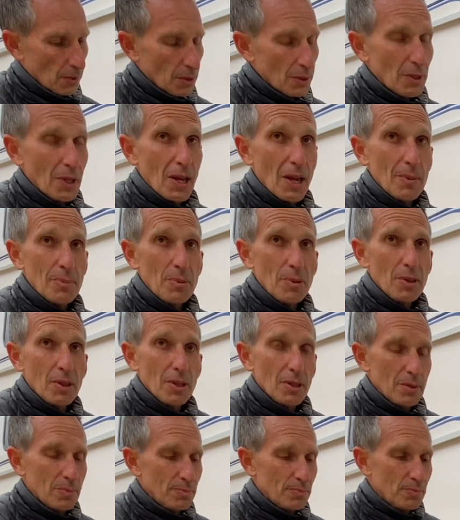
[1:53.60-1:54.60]
Okay, I put
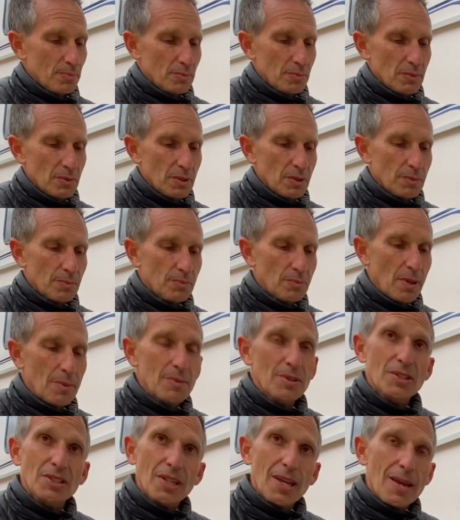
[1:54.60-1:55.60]
the
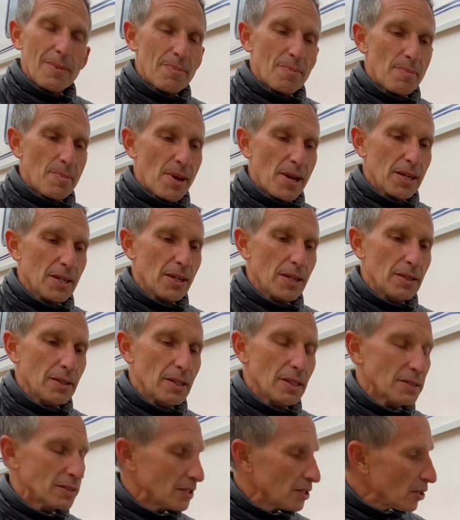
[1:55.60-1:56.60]
former's tape back on
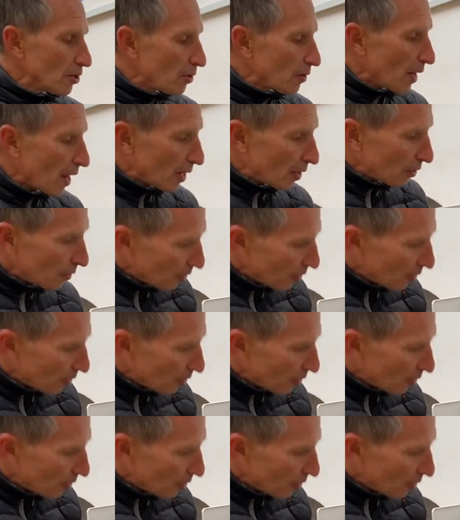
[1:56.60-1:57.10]
this new anode